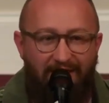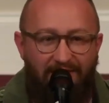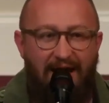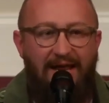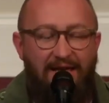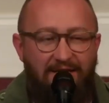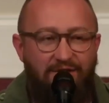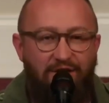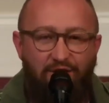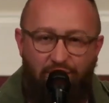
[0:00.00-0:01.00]
that
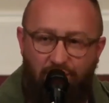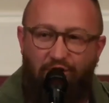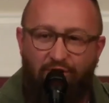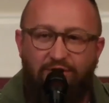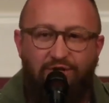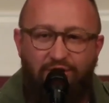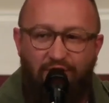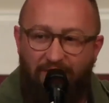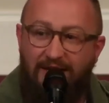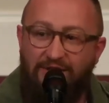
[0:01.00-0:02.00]
his church
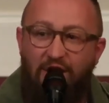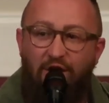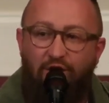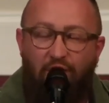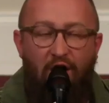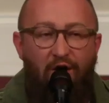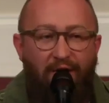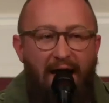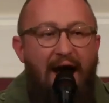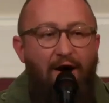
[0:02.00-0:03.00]
or his
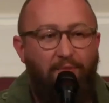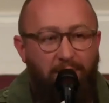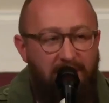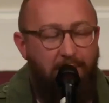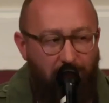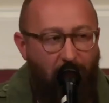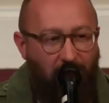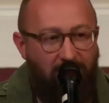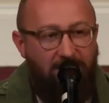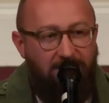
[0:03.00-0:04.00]
called out
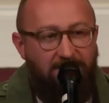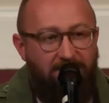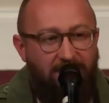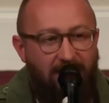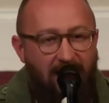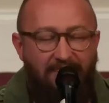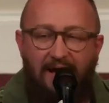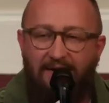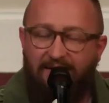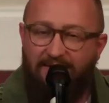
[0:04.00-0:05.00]
people, and
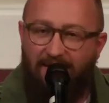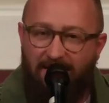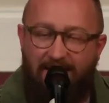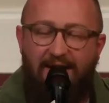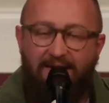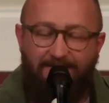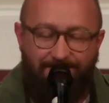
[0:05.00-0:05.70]
that, again,